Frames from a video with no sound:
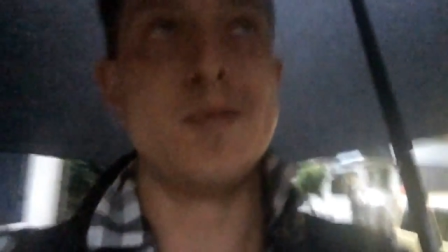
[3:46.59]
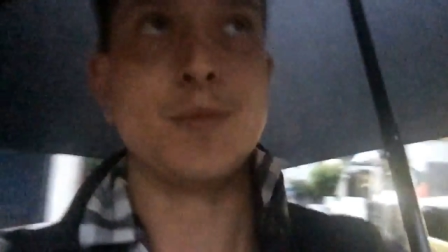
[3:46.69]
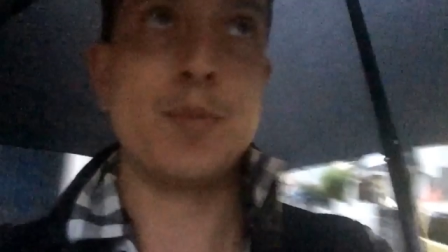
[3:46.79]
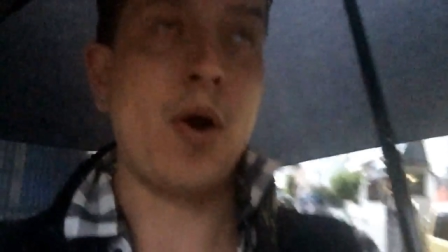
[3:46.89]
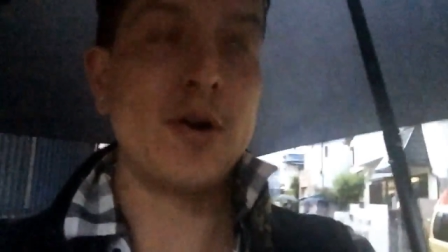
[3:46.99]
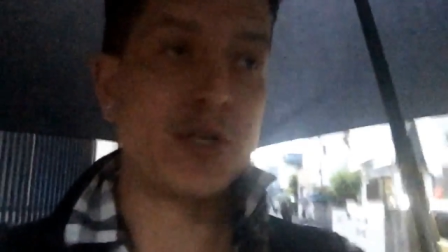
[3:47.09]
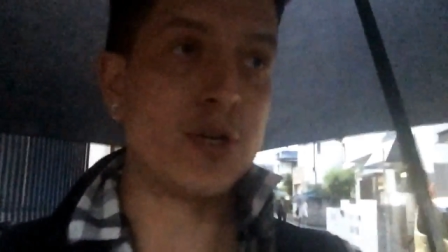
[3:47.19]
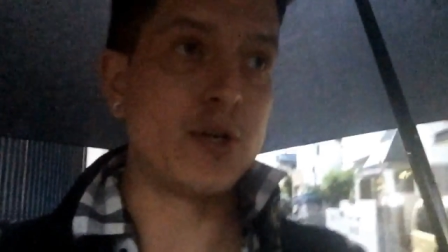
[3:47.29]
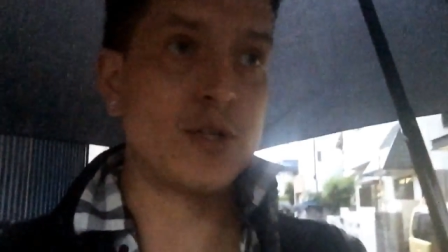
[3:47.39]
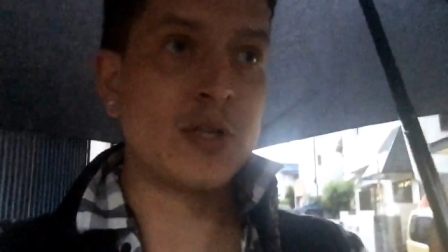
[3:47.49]

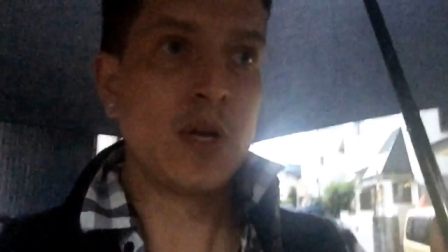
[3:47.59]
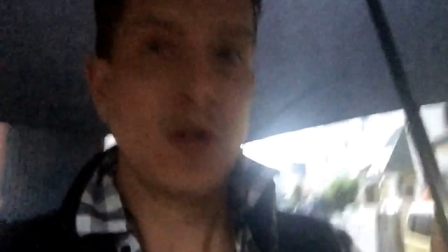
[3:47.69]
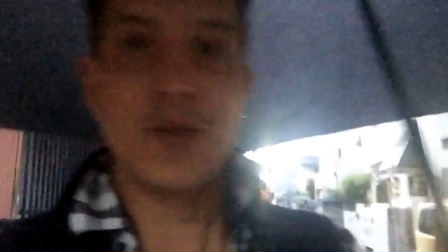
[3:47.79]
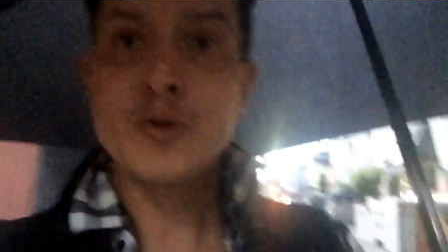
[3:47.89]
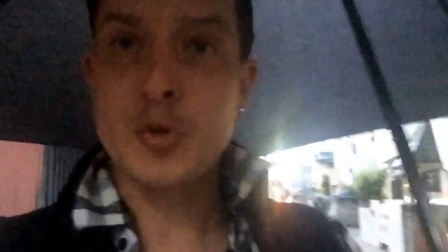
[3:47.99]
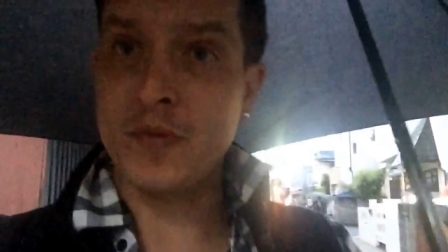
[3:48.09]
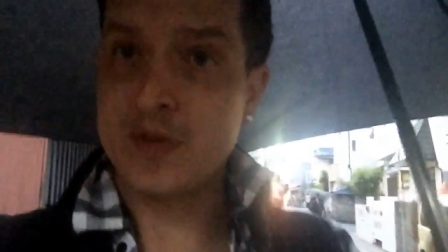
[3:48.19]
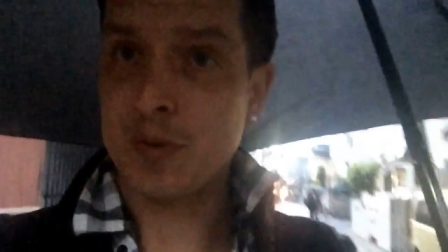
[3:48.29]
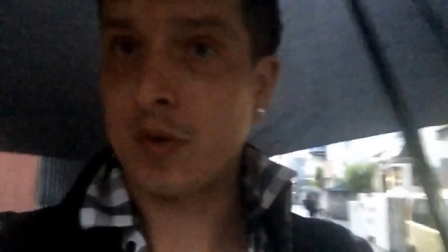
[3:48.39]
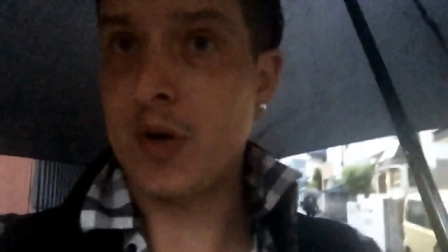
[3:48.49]
Departures. Those two
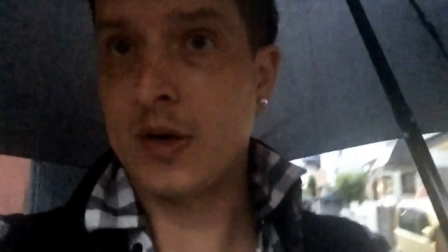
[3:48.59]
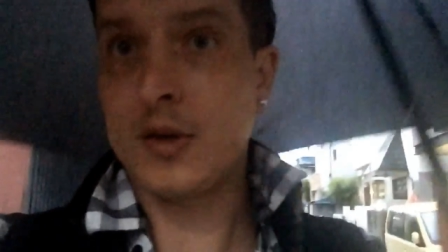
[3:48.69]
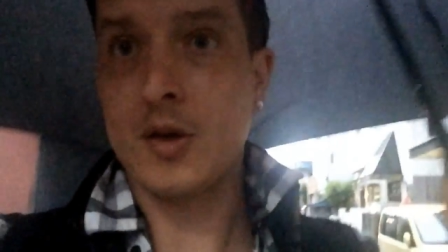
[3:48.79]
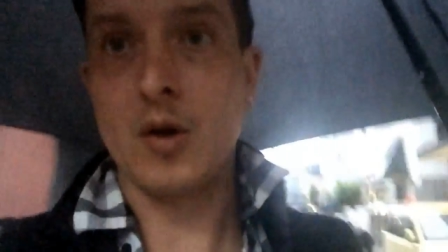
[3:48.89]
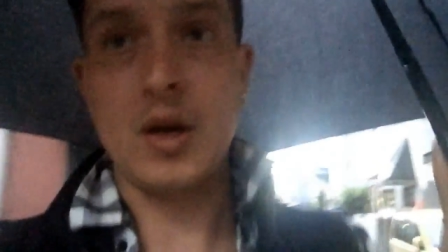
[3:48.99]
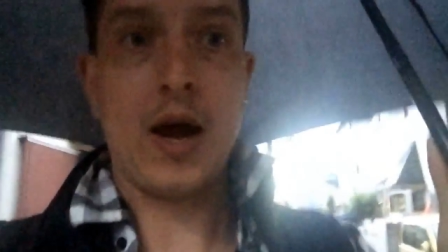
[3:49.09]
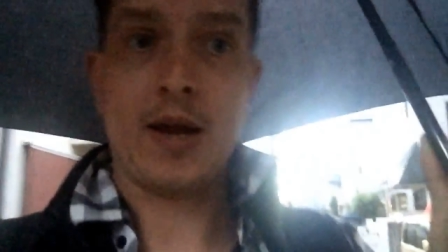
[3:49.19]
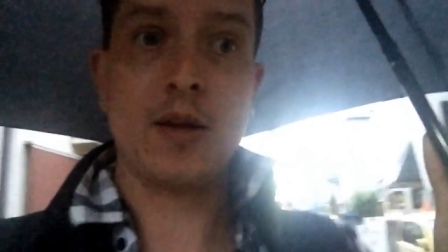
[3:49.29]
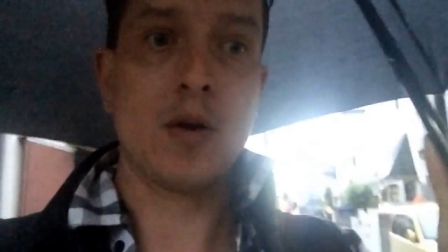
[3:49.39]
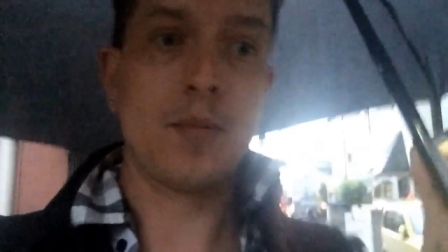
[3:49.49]
movies were great, you know, and
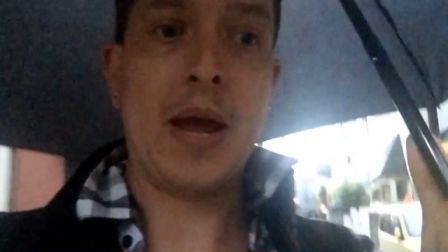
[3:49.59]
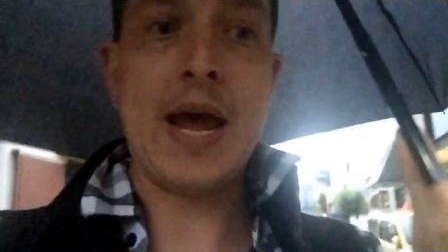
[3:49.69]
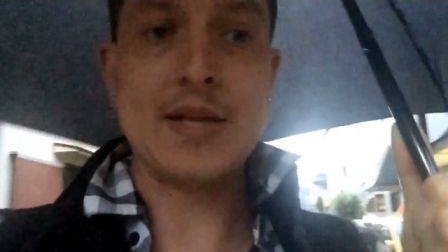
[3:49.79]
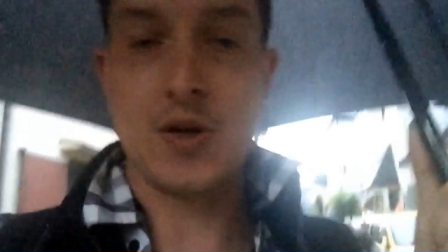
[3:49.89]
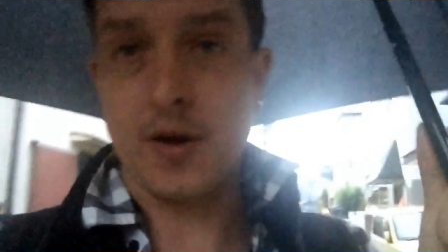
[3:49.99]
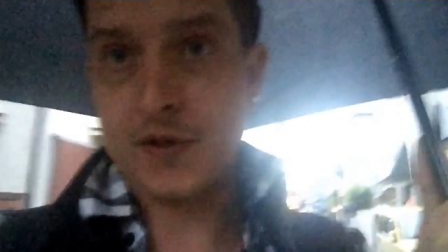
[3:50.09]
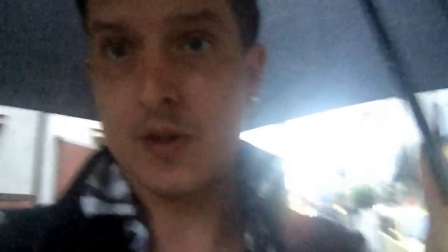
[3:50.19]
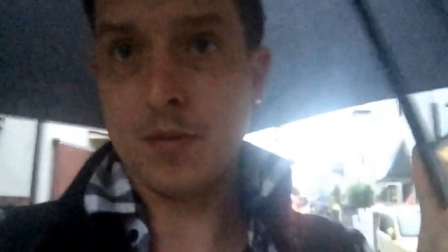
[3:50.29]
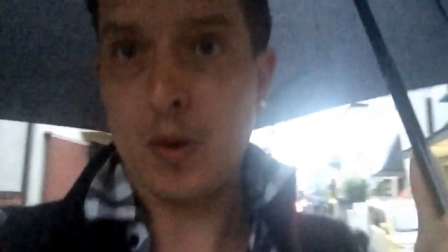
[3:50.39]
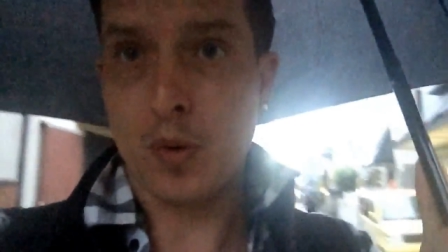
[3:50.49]
my hat's off to
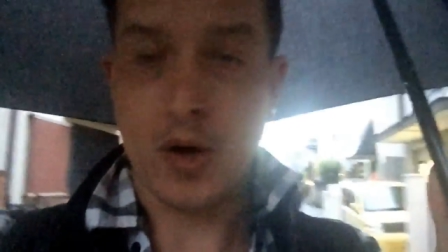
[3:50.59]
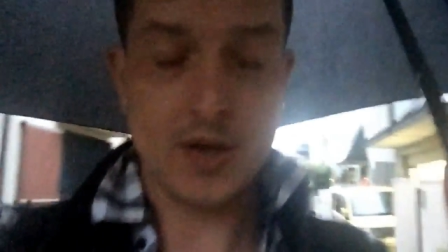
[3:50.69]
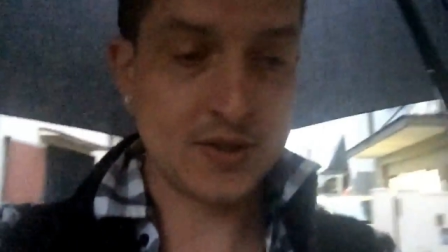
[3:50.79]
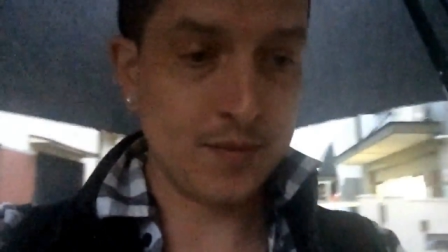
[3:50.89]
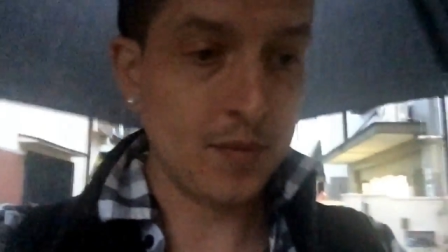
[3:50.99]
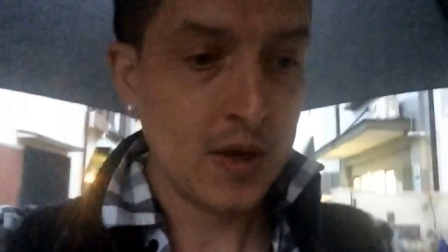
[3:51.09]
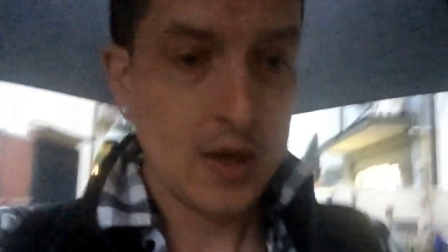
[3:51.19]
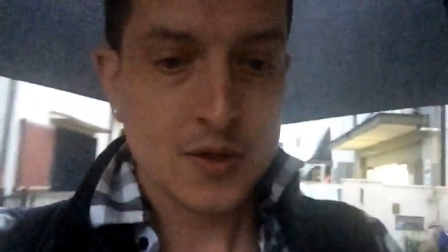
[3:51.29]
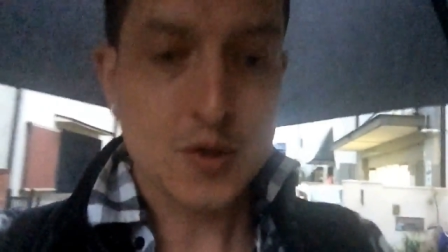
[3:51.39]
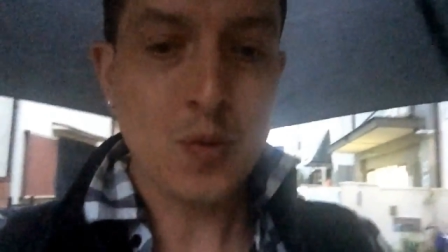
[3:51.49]
them. They were awesome.
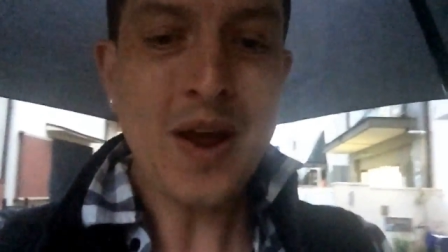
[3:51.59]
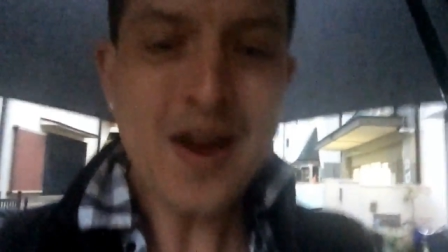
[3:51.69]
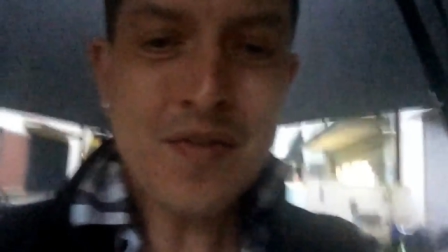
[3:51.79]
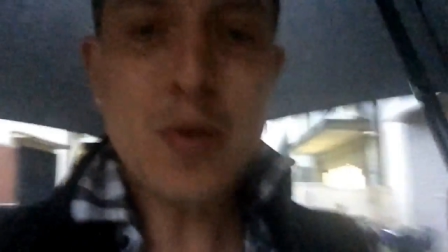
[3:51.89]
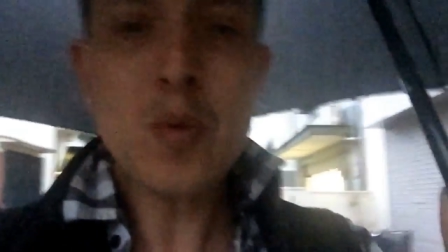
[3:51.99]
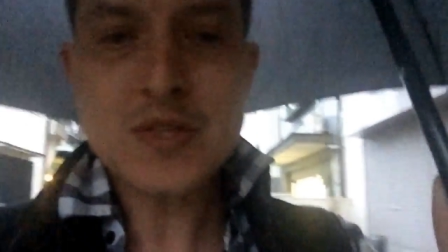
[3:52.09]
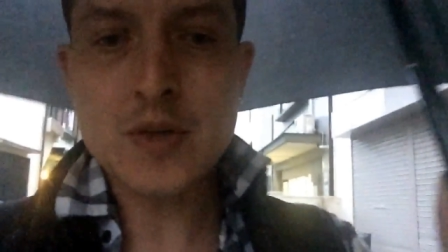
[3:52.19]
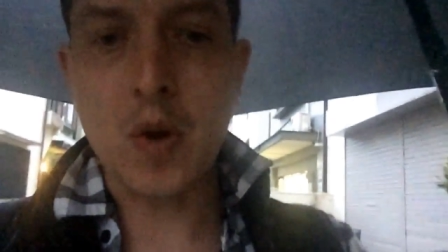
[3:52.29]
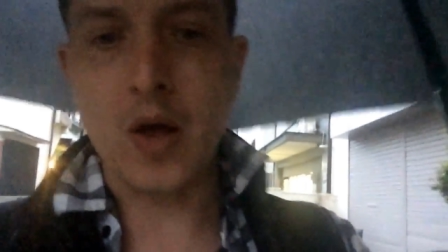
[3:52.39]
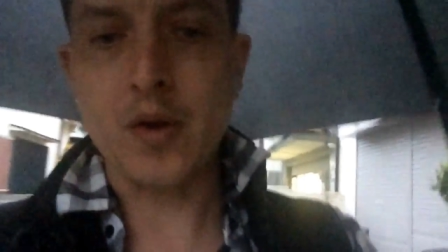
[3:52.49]
So every once
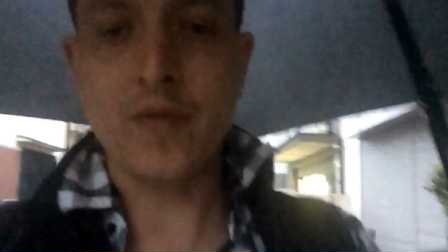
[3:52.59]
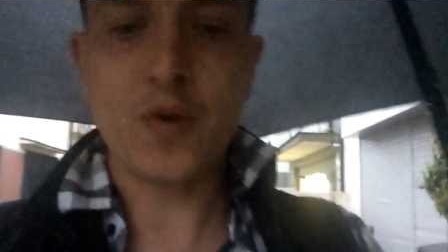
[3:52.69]
in a while, of